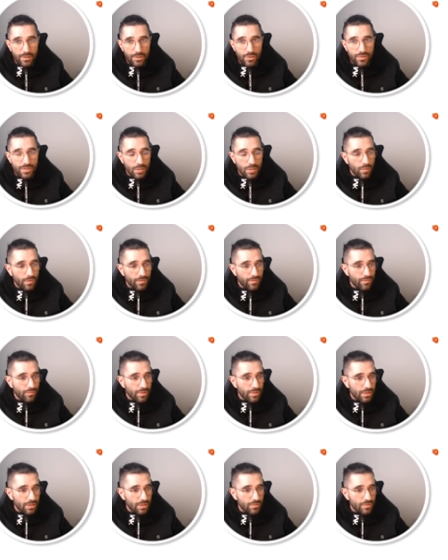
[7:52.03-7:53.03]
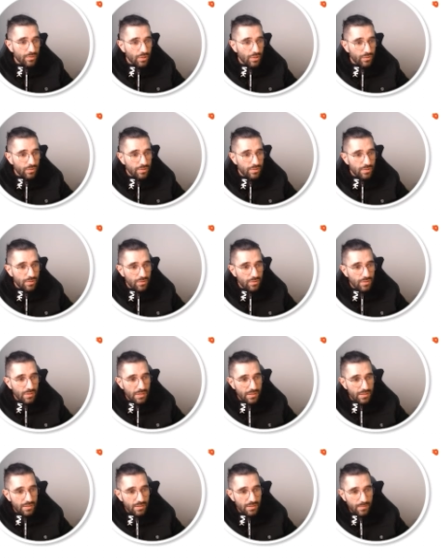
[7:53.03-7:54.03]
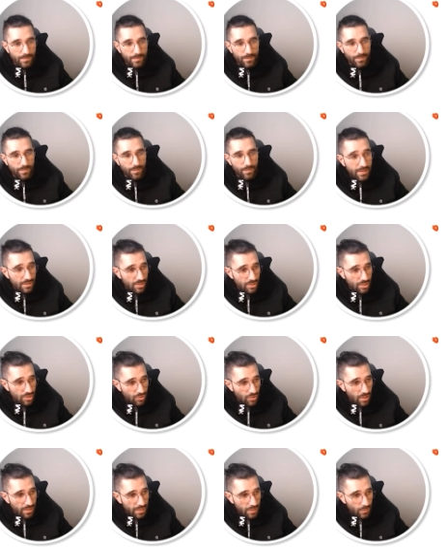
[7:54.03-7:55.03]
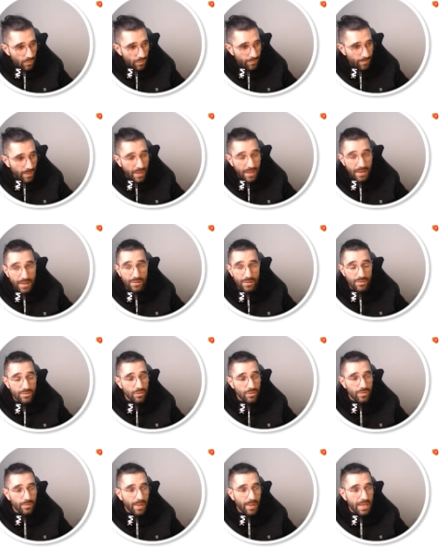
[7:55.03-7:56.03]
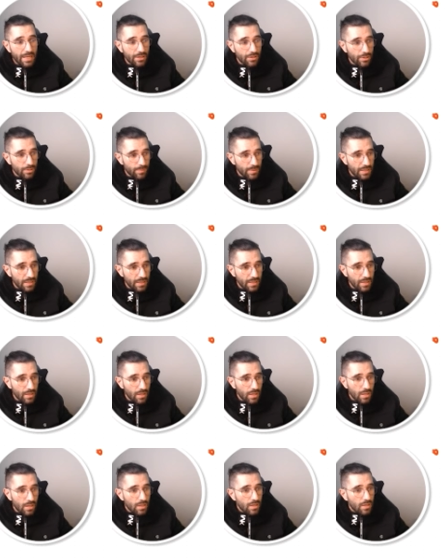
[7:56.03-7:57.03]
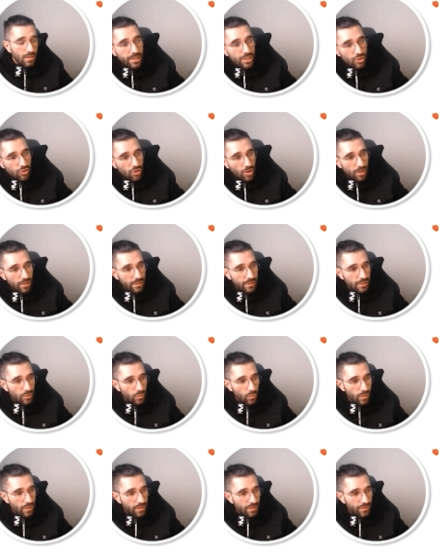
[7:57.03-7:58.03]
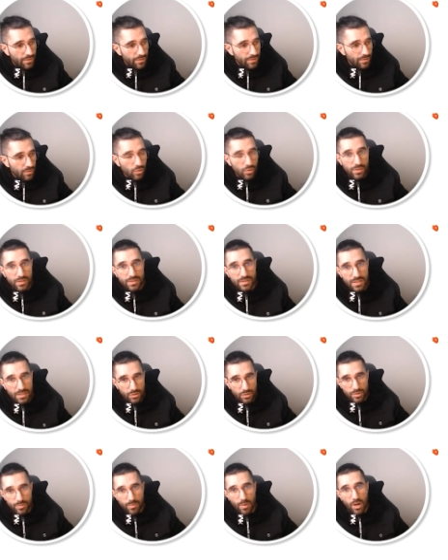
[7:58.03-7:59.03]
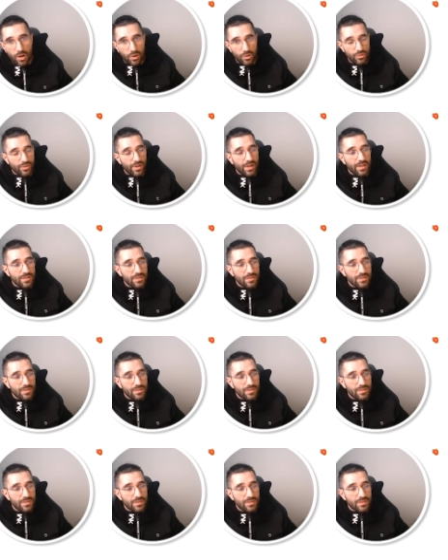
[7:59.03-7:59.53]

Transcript: been using with really good results too is Kai struggling with pain. So the pain could be Kai struggling with auditing your smart